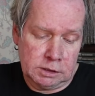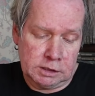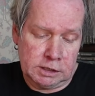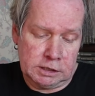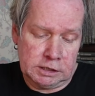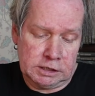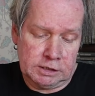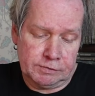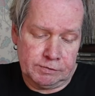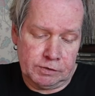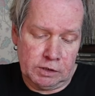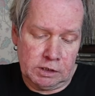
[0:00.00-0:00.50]

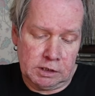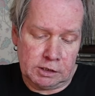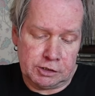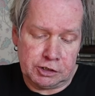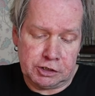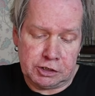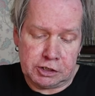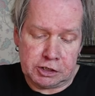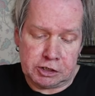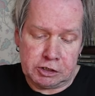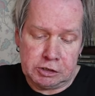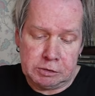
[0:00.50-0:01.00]
and if you'd like
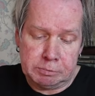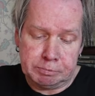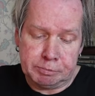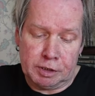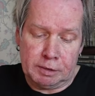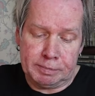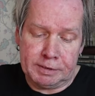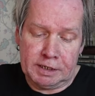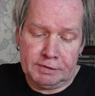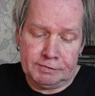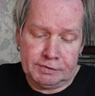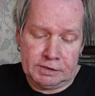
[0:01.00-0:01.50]
to just
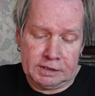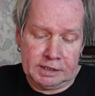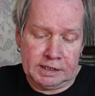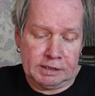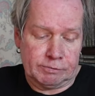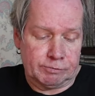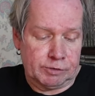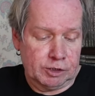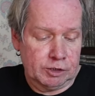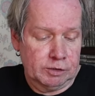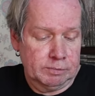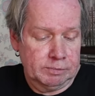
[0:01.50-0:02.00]
pop over to
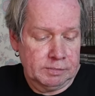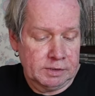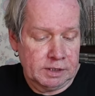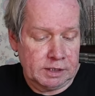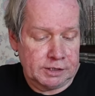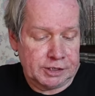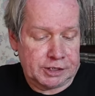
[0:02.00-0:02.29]
that room,